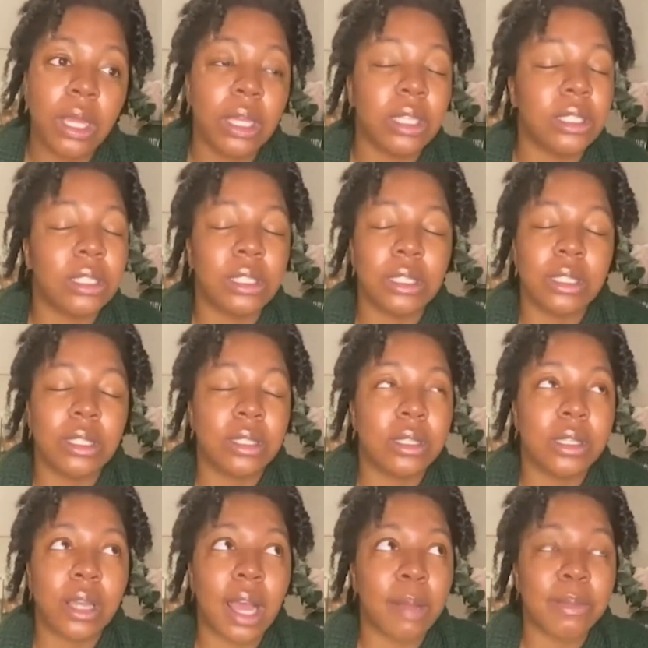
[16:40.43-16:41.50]
it's just,
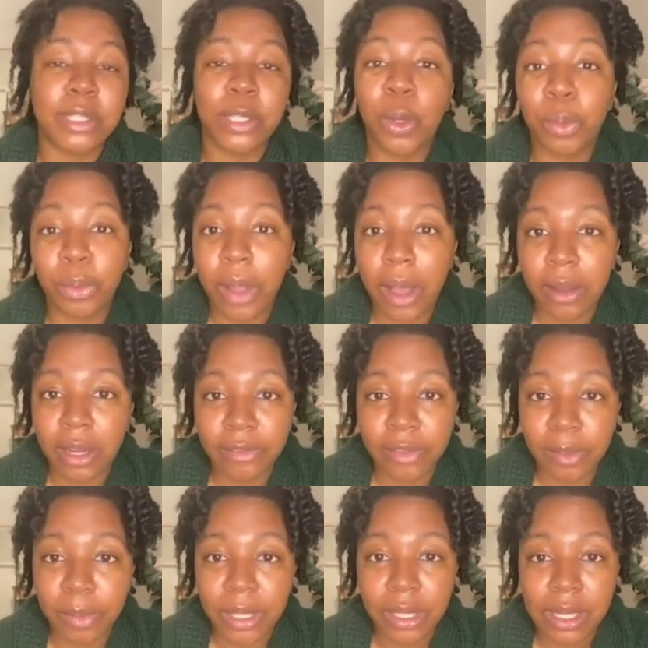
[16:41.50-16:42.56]
I'm so proud of
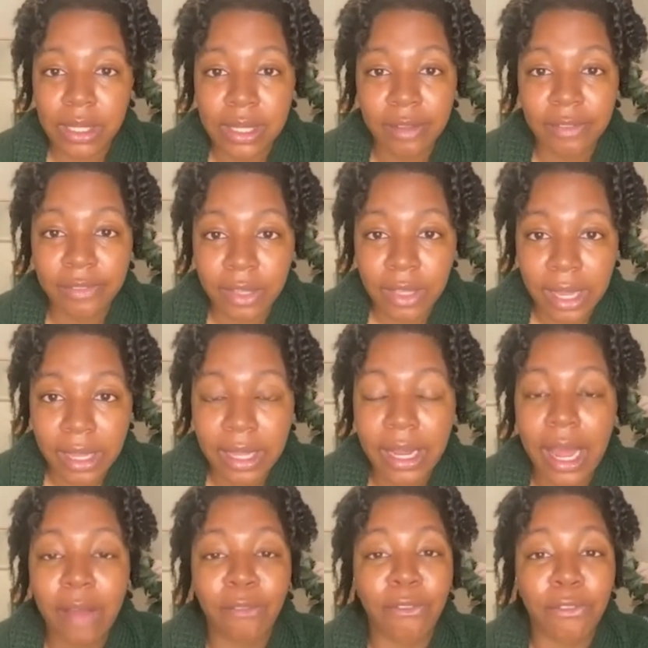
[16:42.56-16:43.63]
it because I feel like it
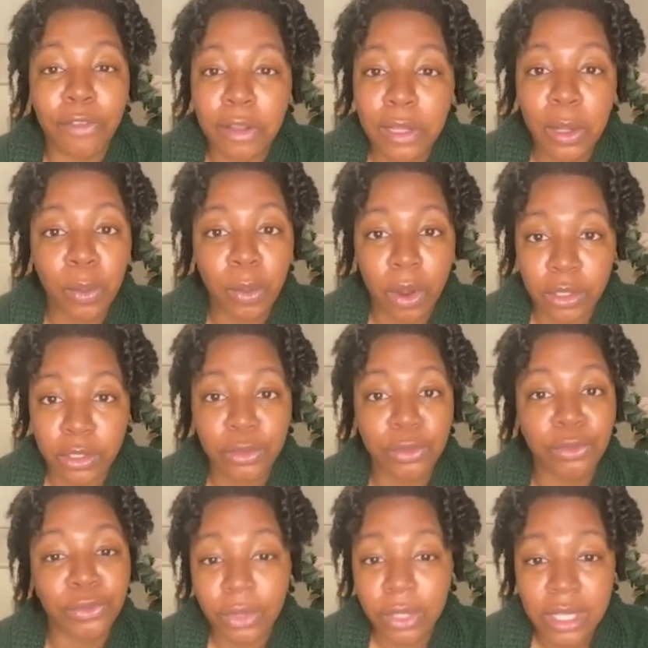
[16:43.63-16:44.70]
really works. You
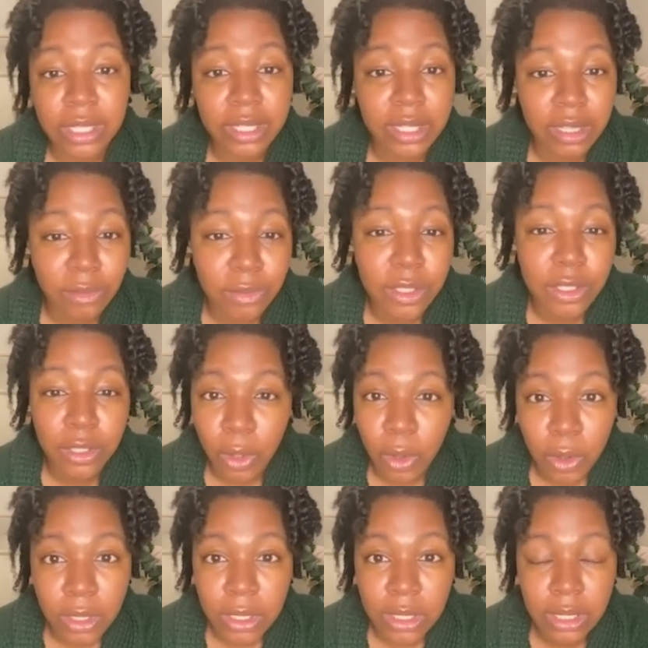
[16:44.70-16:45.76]
really see the
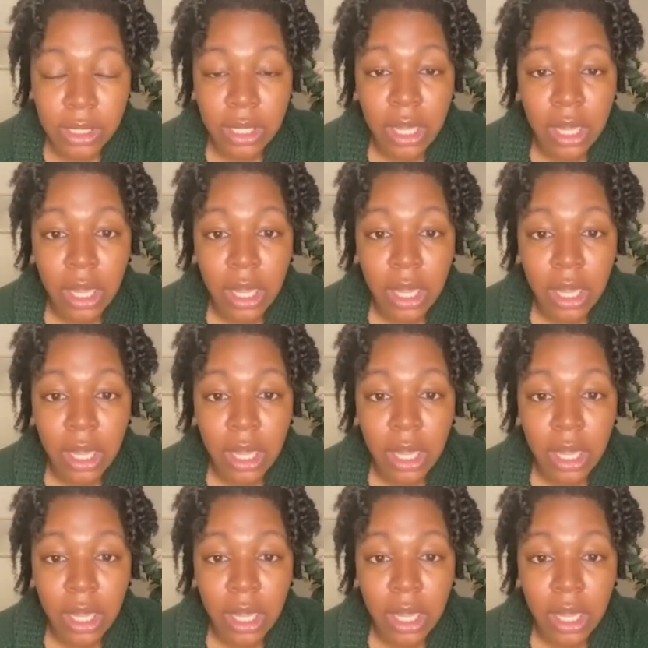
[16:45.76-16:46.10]
results.